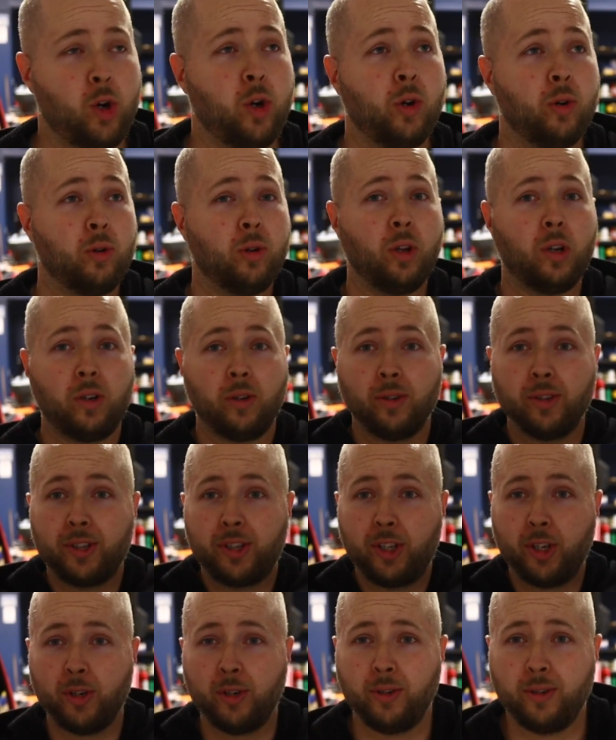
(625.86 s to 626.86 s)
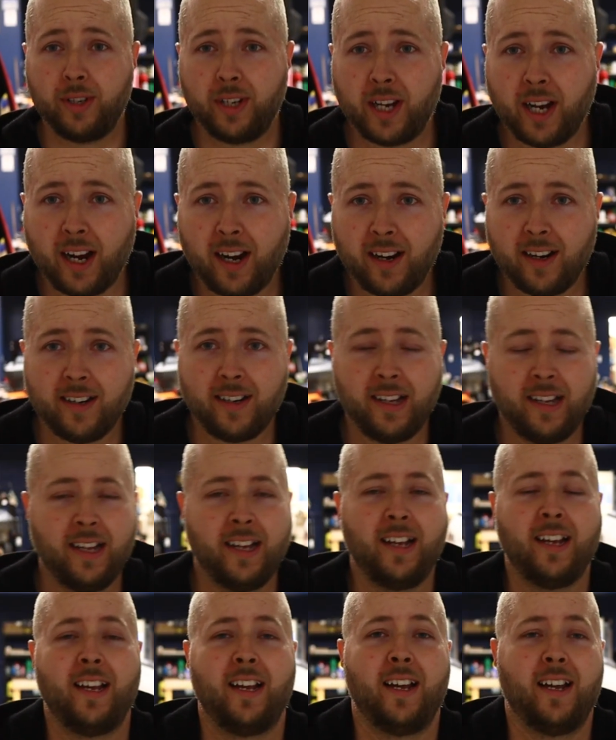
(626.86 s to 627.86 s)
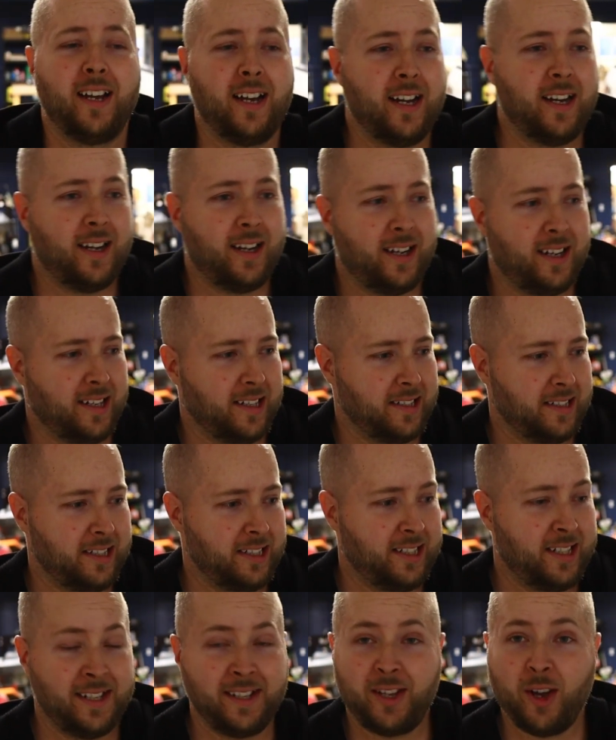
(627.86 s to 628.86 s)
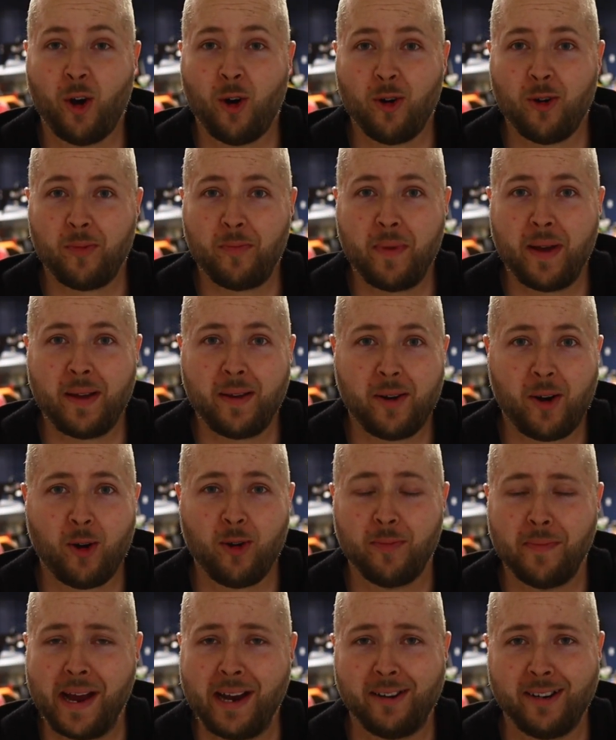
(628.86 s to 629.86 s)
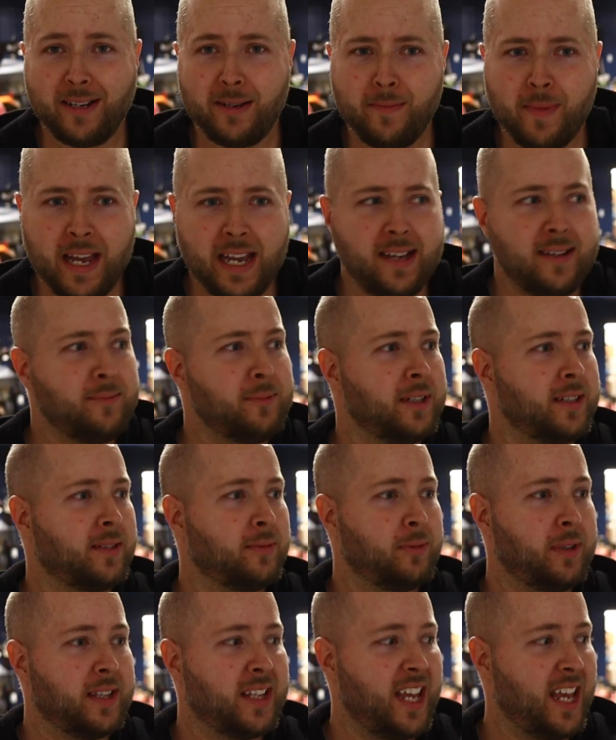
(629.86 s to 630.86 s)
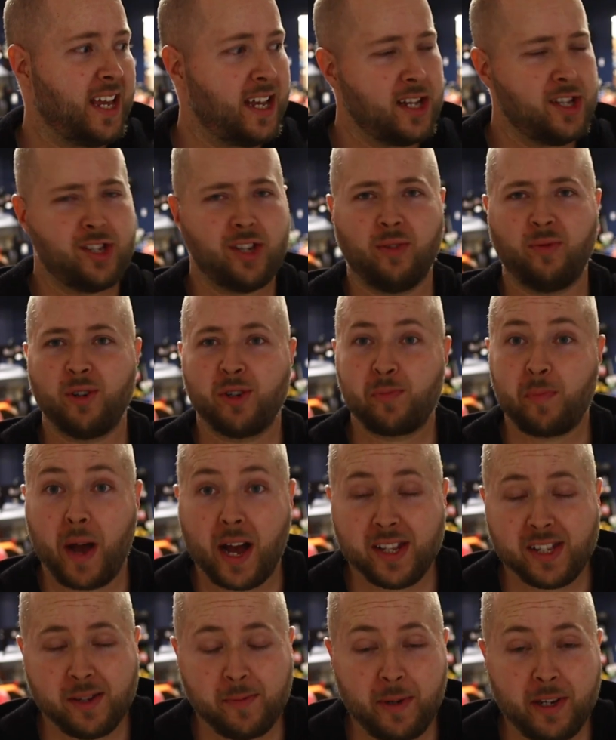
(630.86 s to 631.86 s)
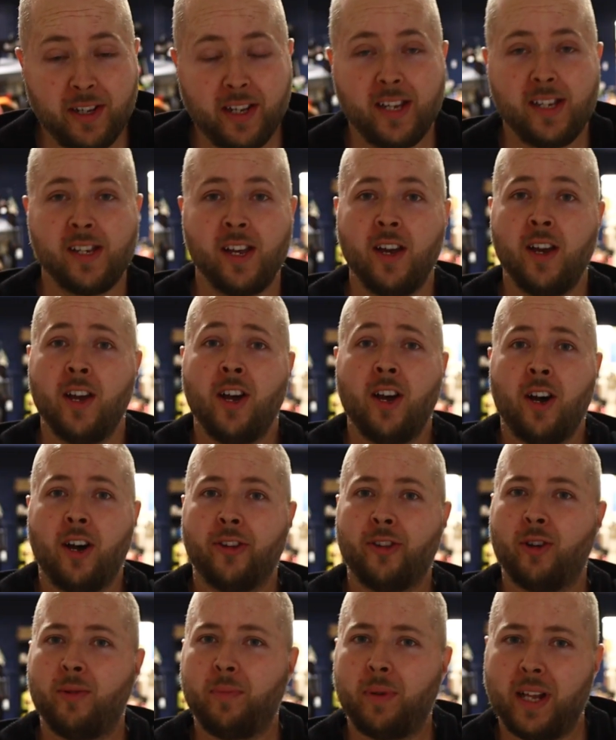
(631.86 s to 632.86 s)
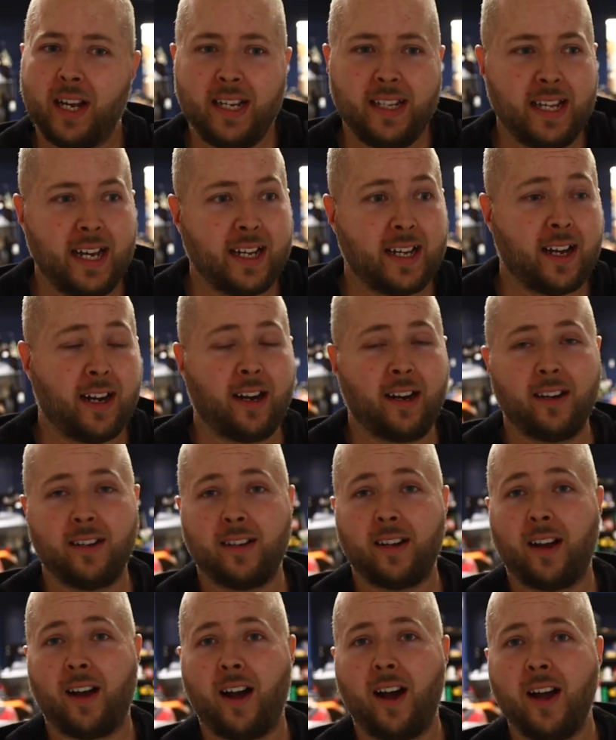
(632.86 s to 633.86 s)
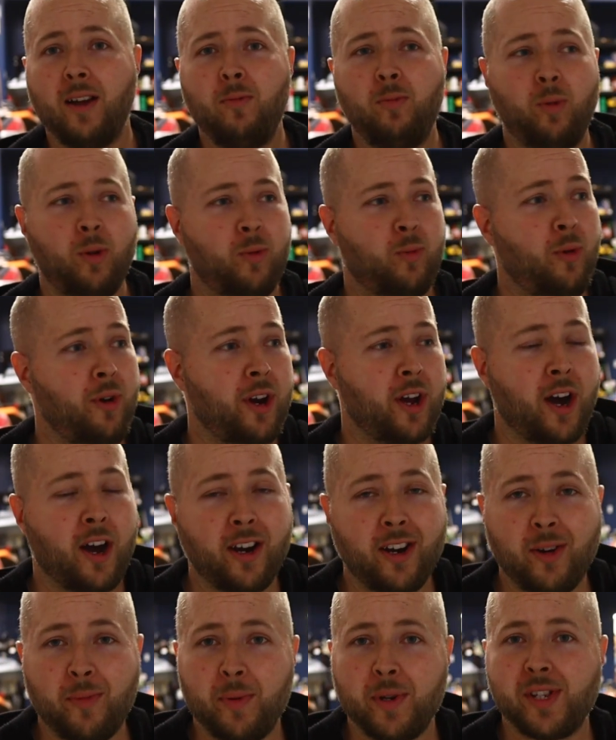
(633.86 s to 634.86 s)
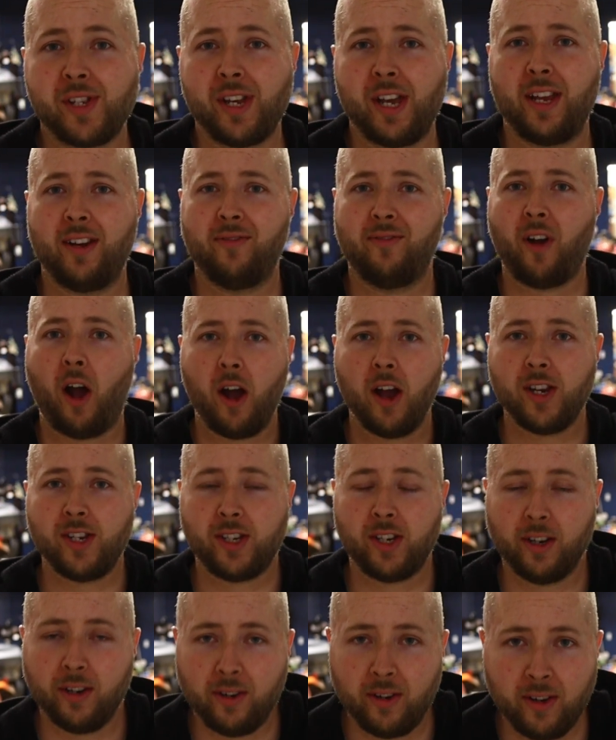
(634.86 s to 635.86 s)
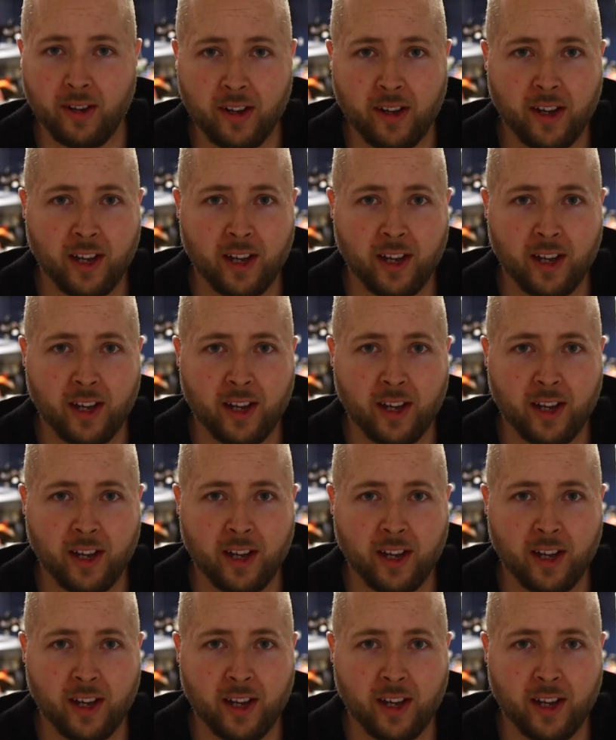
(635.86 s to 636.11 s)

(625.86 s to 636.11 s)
cool old dude card, the old married man with kids and responsibilities, although I'm playing that card, I would 100% advise you